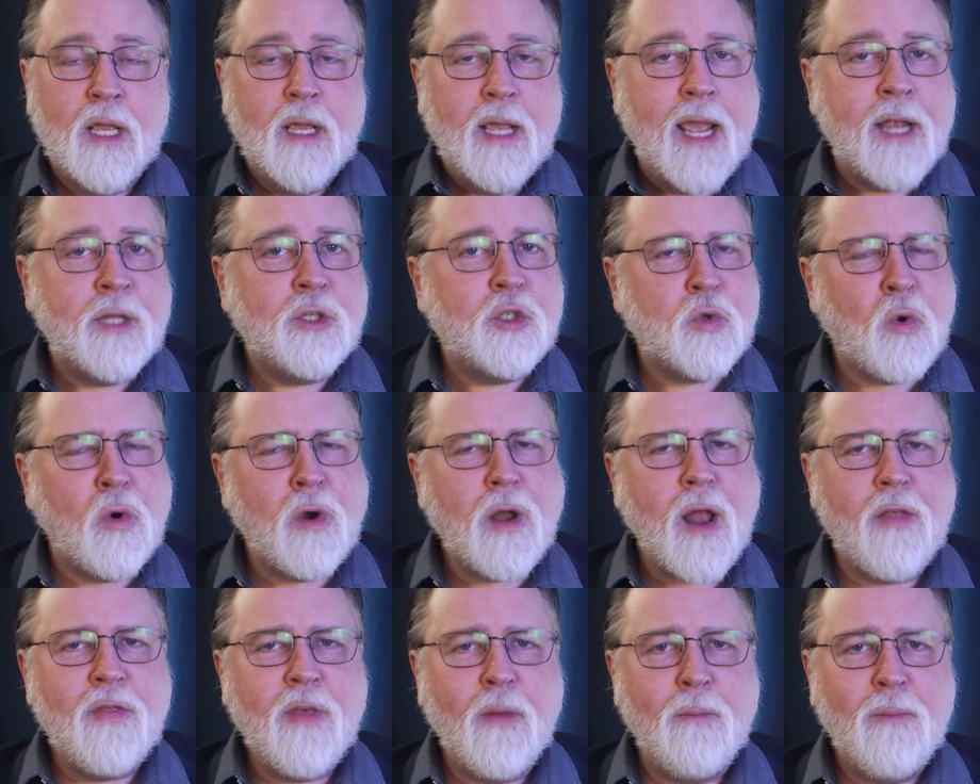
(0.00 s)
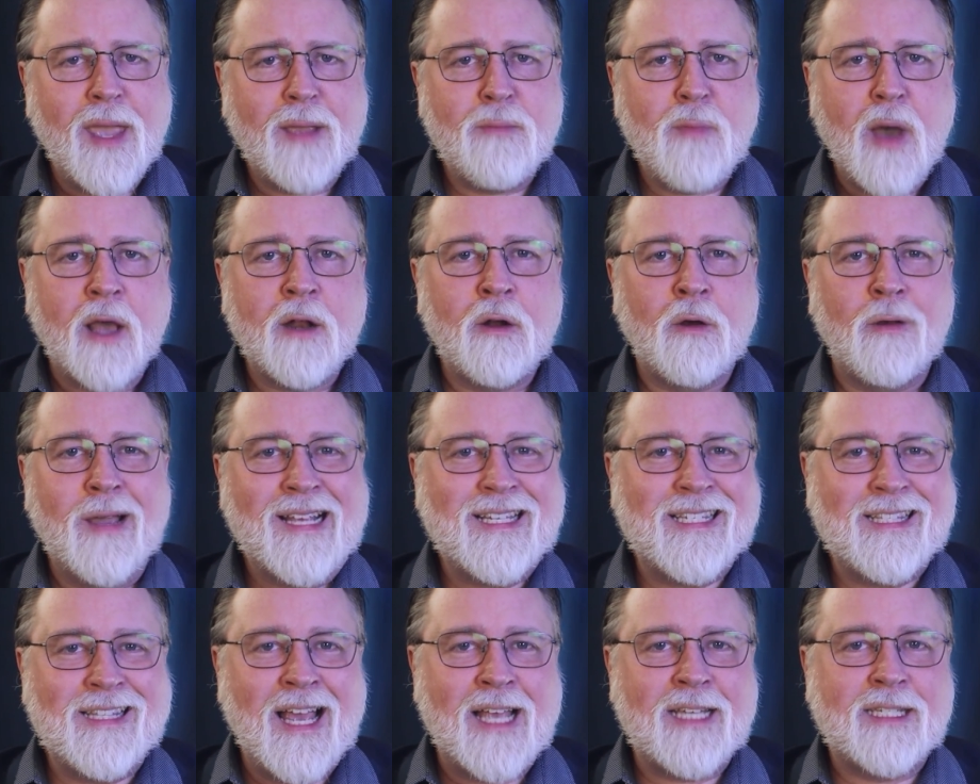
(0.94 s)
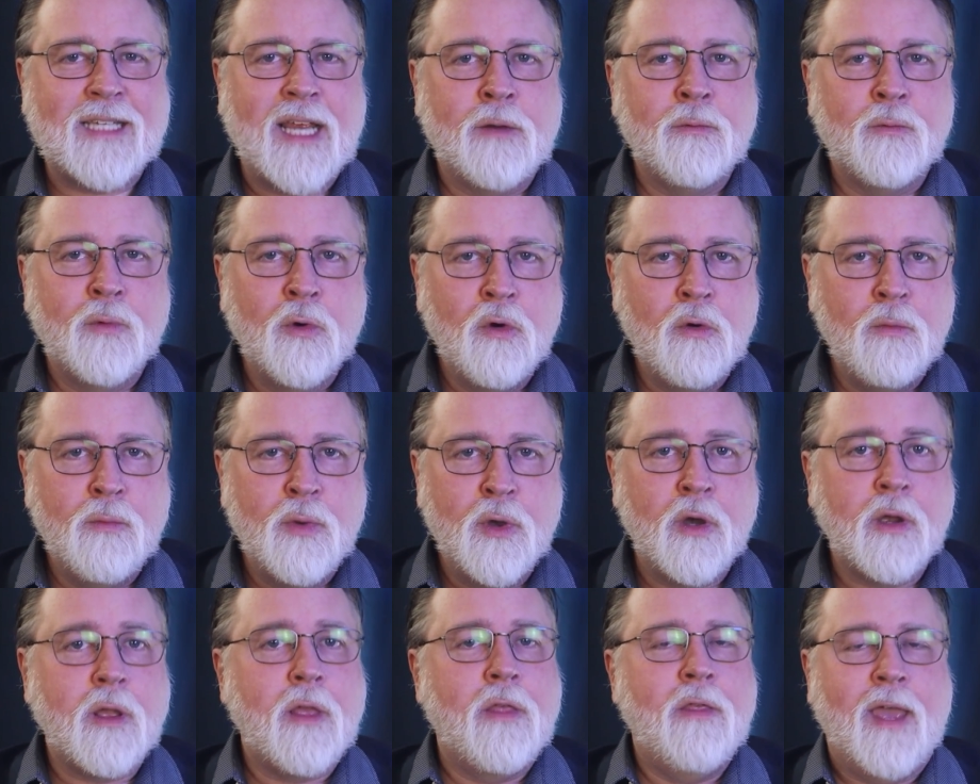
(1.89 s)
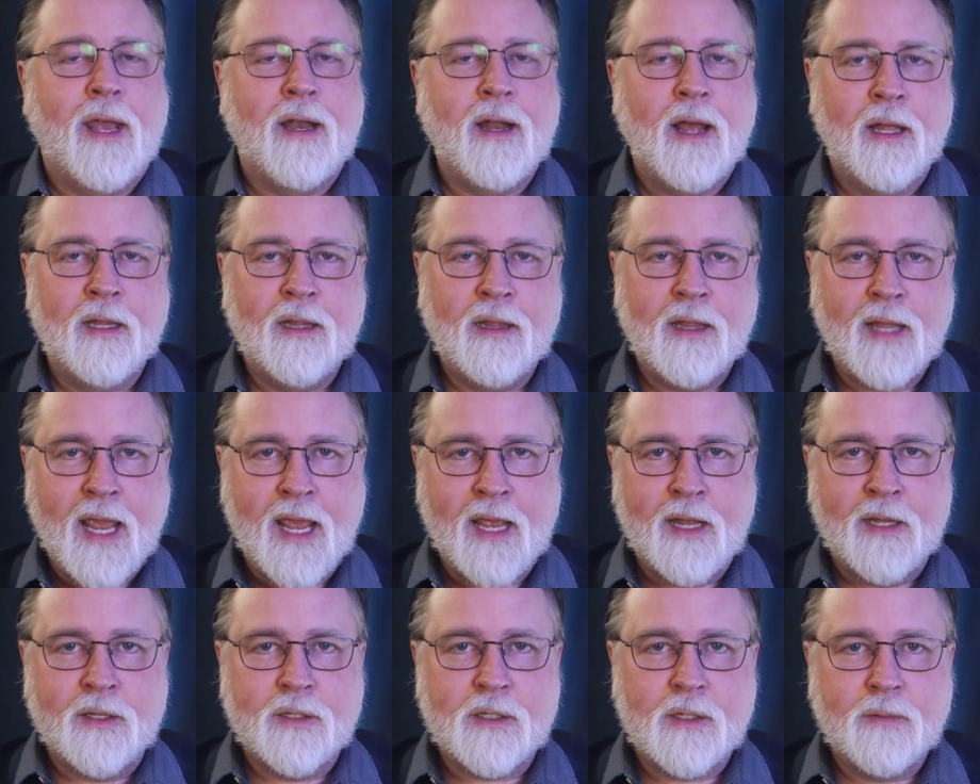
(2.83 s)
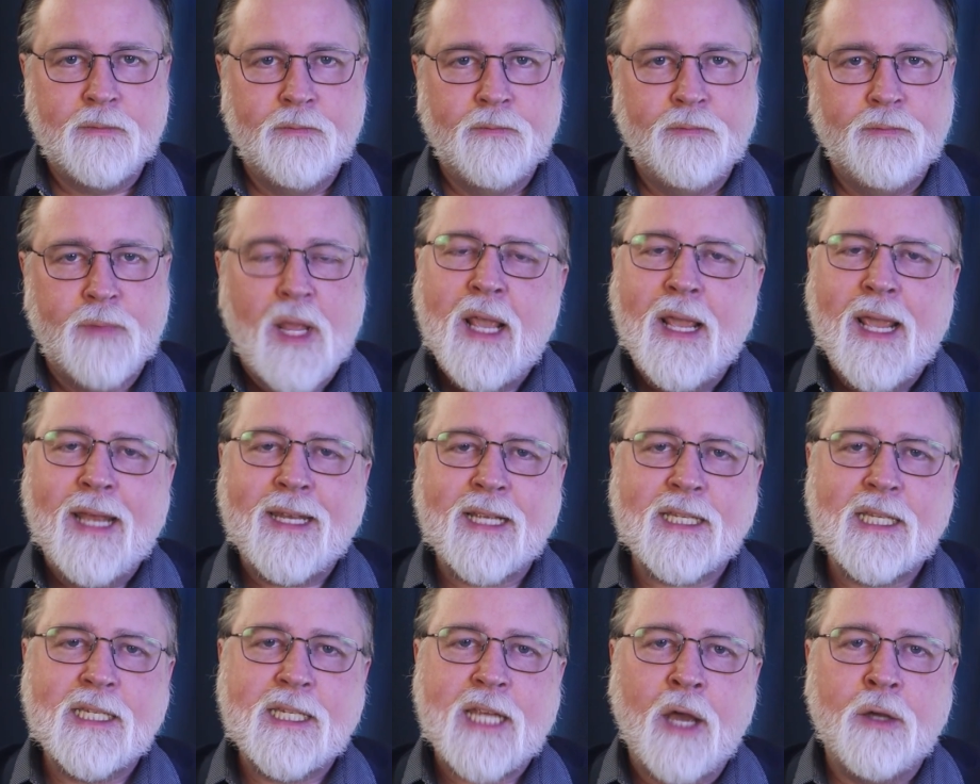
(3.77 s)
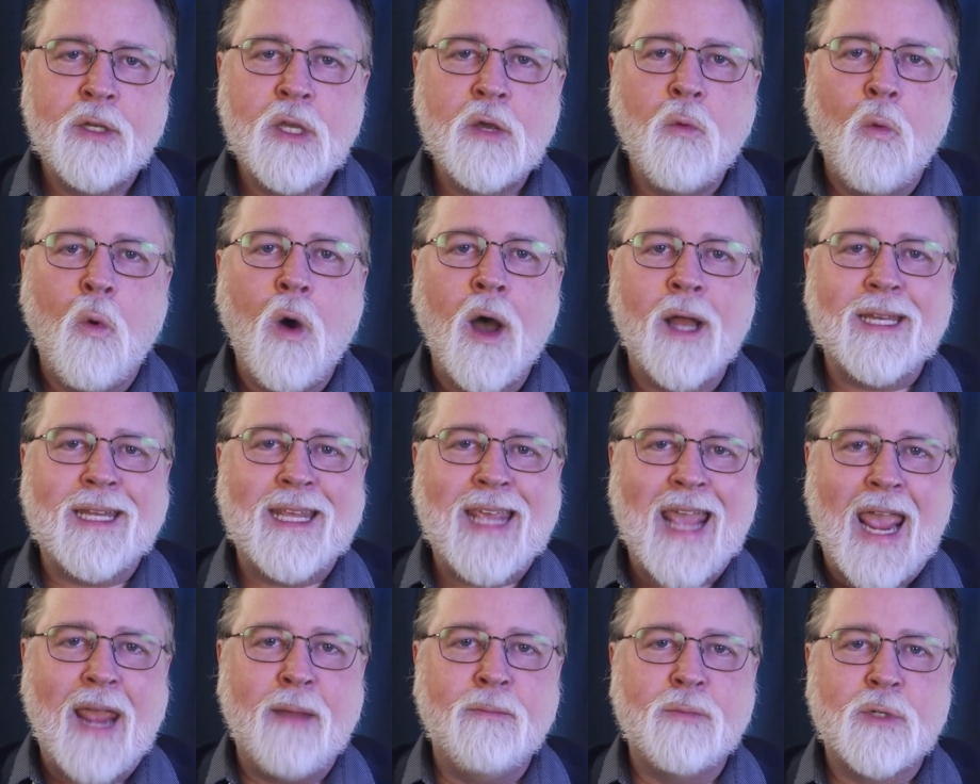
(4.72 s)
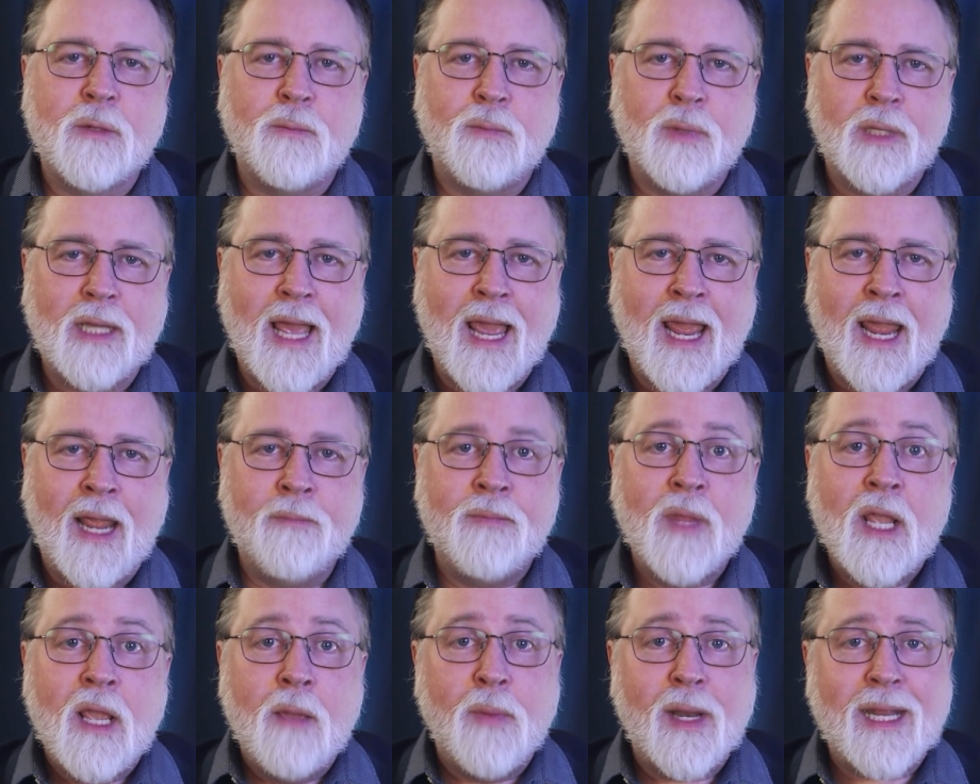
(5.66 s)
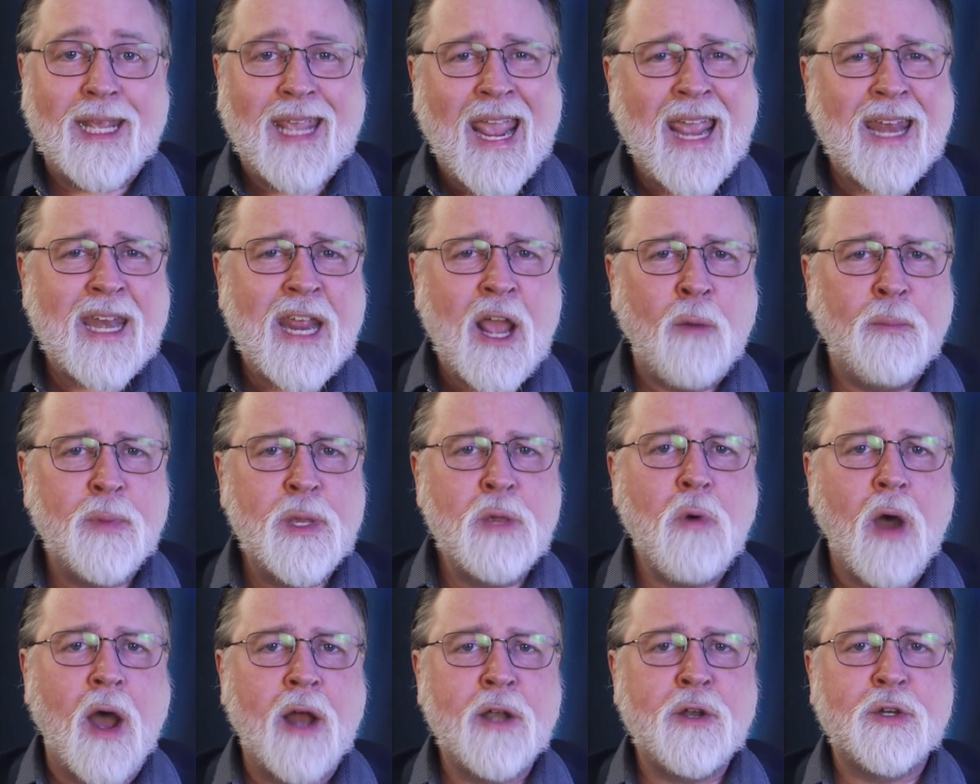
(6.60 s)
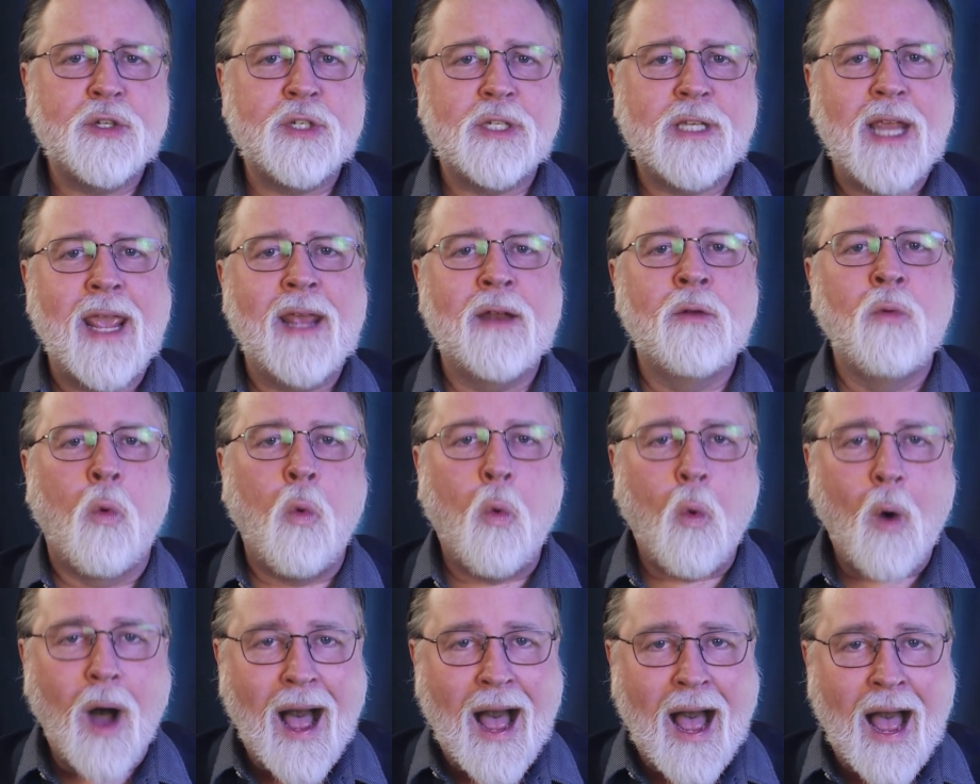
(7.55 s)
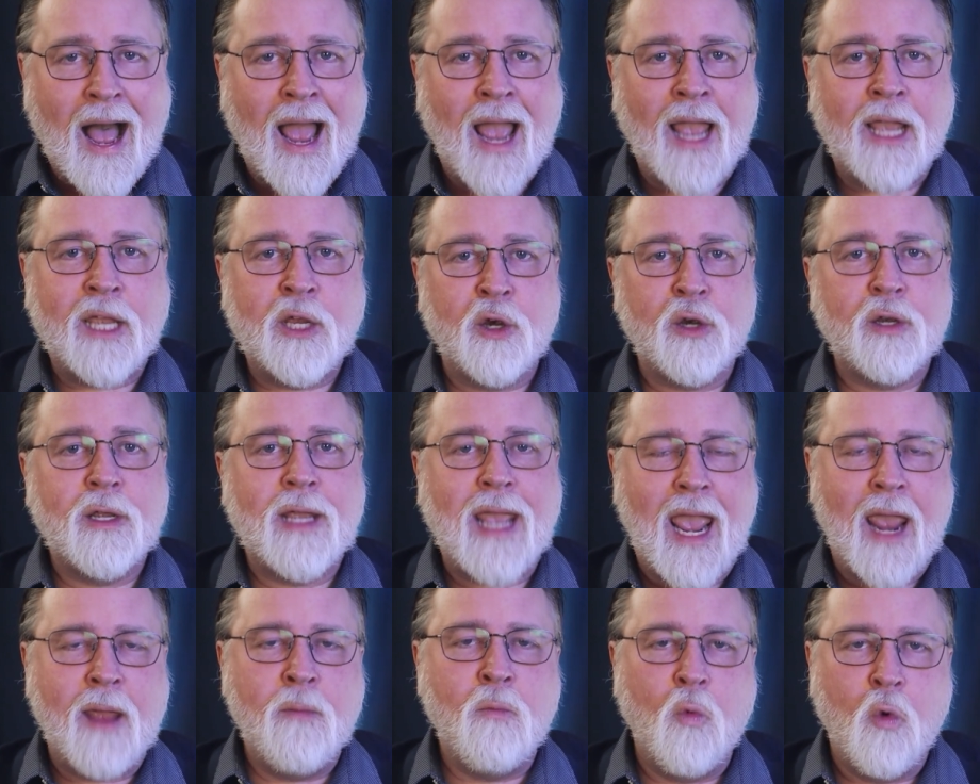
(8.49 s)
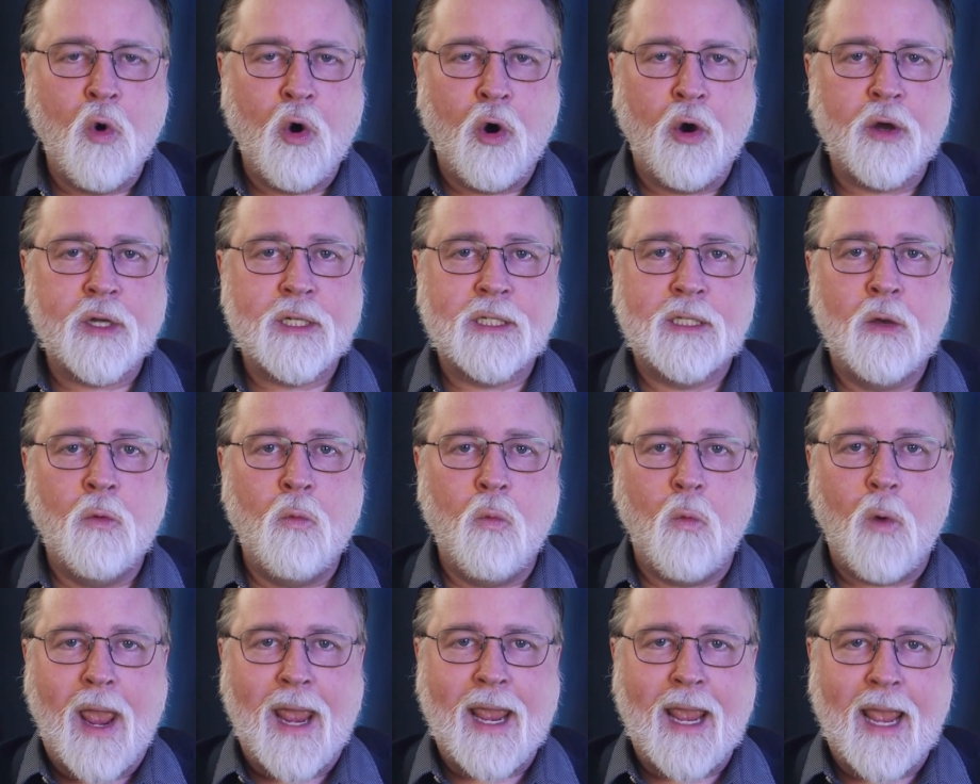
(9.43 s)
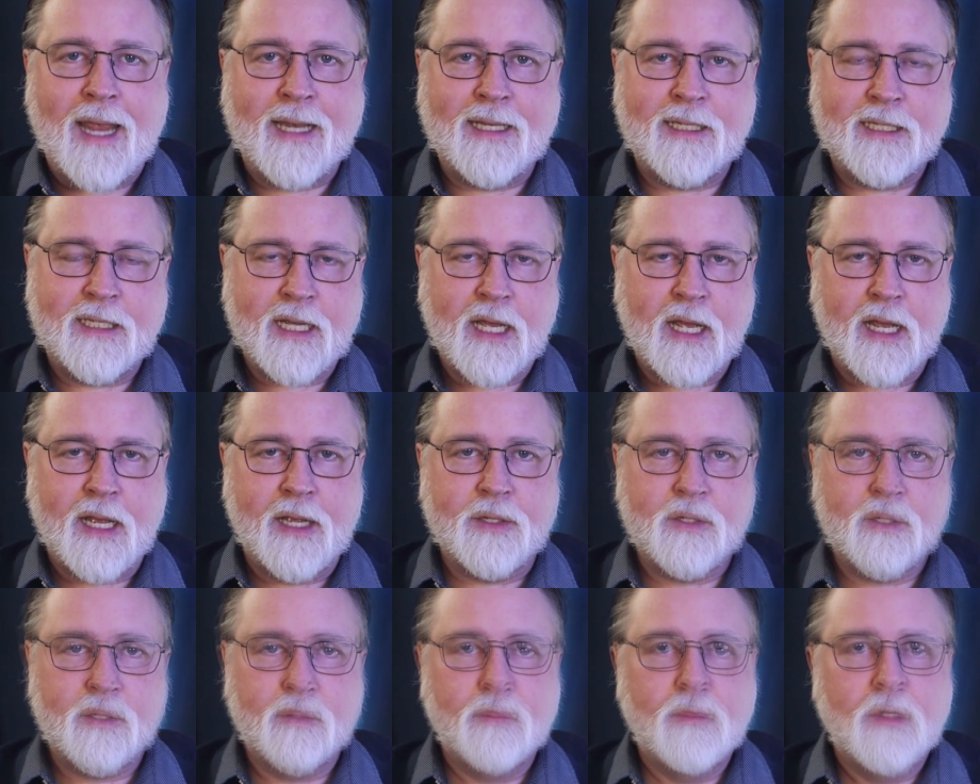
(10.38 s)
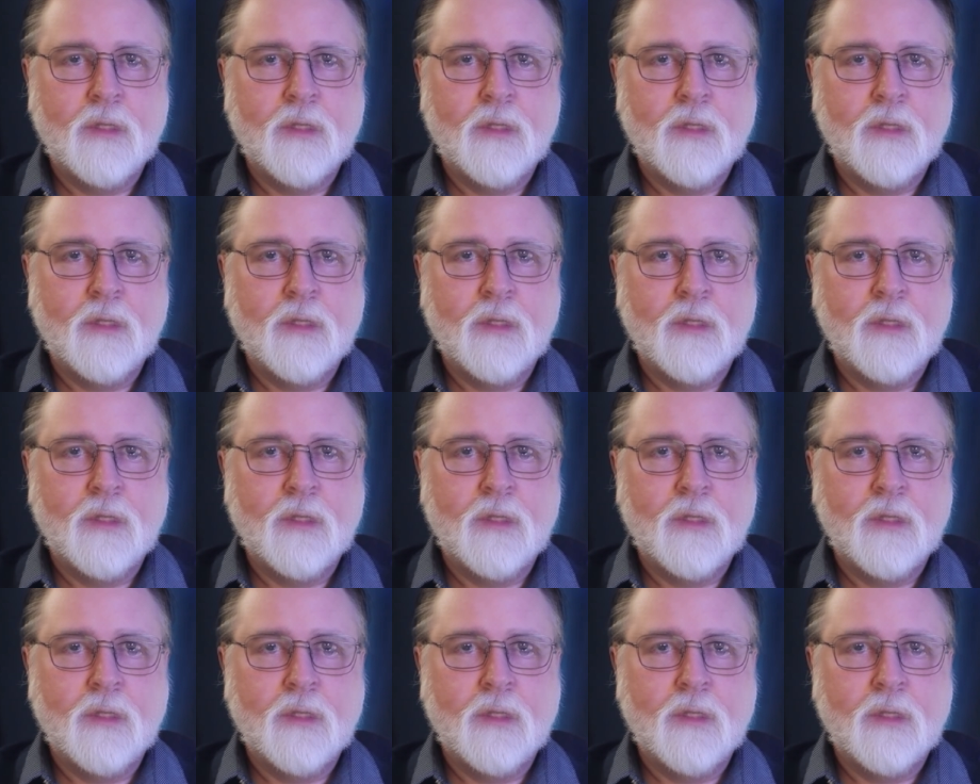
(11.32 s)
In short, the big model is less a rule book than a lens. It doesn't tell you what game to play, but it can help you understand why your game works the way it does.